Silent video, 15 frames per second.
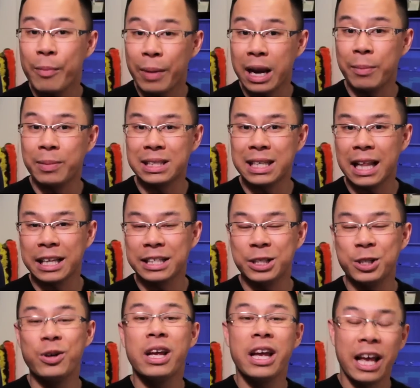My name is Alex
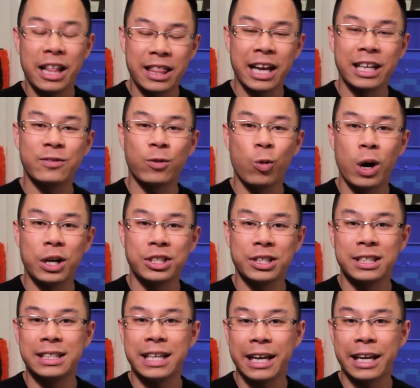Yu, and thanks for watching
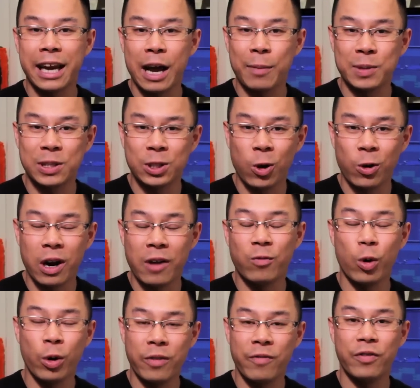the second episode of
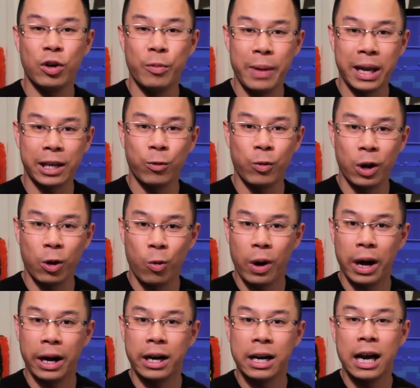Ronin Filmmaking
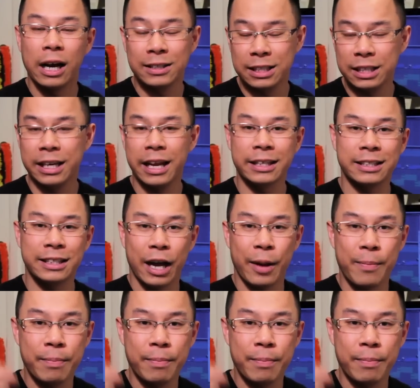101. I'll see you next time.